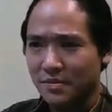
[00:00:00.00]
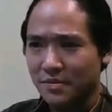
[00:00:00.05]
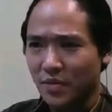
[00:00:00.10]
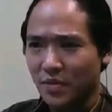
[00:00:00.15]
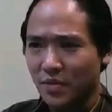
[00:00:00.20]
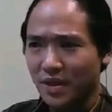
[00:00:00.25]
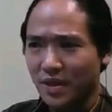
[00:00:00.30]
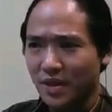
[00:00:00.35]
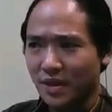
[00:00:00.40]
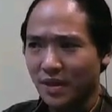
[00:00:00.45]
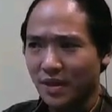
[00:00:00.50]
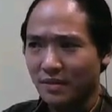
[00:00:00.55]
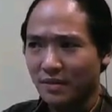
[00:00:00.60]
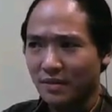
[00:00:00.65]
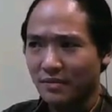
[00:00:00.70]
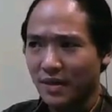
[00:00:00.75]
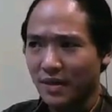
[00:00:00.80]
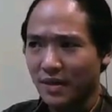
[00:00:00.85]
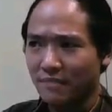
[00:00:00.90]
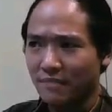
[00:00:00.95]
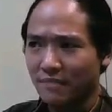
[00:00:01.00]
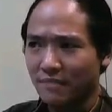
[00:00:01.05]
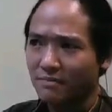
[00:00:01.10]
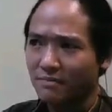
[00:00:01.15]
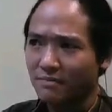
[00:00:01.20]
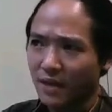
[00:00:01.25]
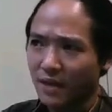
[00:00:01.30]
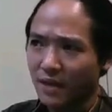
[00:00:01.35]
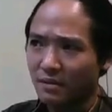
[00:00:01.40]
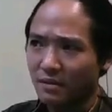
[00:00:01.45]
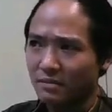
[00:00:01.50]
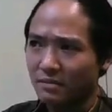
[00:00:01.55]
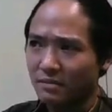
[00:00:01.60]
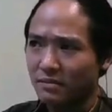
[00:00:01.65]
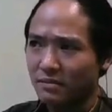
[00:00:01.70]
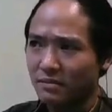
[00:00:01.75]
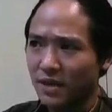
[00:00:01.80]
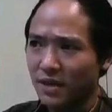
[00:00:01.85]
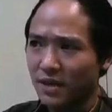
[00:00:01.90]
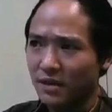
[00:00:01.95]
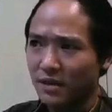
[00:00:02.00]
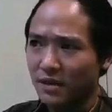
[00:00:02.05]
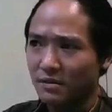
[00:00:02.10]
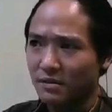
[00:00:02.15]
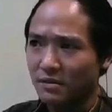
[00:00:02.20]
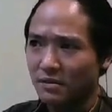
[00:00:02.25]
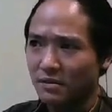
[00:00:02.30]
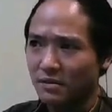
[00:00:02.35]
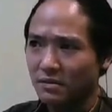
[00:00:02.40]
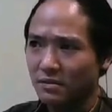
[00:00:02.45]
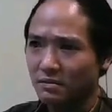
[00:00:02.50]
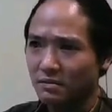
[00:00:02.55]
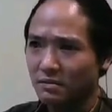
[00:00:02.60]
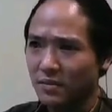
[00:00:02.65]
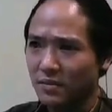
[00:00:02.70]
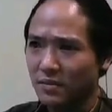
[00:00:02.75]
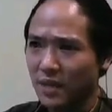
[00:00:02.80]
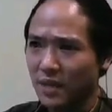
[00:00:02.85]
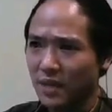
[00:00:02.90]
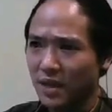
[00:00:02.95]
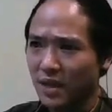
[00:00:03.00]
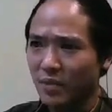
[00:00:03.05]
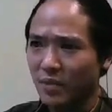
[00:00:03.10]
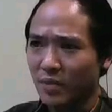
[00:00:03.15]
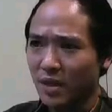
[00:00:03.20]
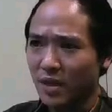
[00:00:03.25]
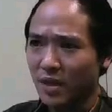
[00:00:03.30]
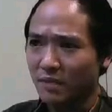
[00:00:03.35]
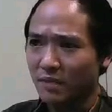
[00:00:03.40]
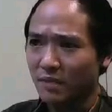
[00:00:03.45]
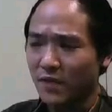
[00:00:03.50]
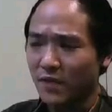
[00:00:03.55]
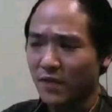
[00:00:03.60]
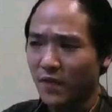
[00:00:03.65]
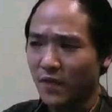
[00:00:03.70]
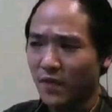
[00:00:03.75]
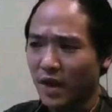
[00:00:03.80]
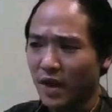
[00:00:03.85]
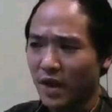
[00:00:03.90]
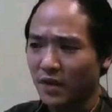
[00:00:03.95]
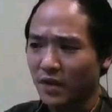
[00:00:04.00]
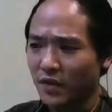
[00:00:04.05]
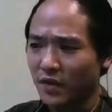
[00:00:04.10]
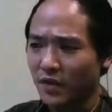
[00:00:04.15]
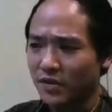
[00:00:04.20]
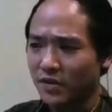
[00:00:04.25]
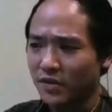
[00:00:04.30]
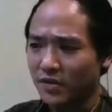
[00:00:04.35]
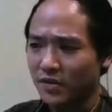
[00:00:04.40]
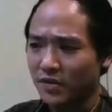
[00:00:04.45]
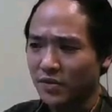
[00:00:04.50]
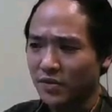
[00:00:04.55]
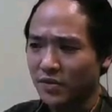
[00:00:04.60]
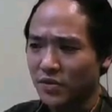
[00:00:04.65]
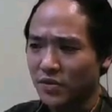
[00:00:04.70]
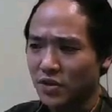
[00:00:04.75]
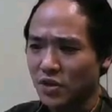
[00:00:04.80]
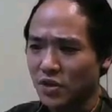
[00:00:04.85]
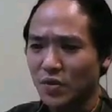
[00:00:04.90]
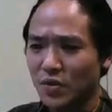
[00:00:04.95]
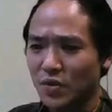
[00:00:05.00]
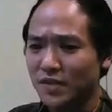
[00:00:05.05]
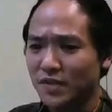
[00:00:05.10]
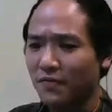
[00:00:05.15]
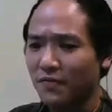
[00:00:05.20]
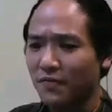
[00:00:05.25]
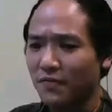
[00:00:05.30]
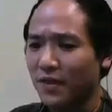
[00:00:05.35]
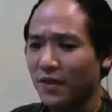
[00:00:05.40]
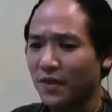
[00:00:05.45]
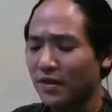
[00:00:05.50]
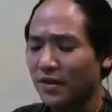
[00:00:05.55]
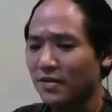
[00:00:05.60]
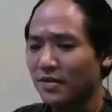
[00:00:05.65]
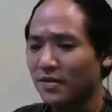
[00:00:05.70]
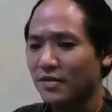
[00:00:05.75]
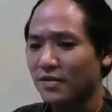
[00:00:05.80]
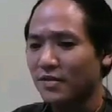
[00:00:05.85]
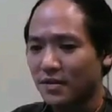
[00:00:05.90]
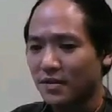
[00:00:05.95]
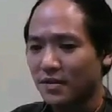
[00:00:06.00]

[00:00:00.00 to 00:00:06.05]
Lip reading: one thing that I don't really that I'm not a big fan of is to show his face.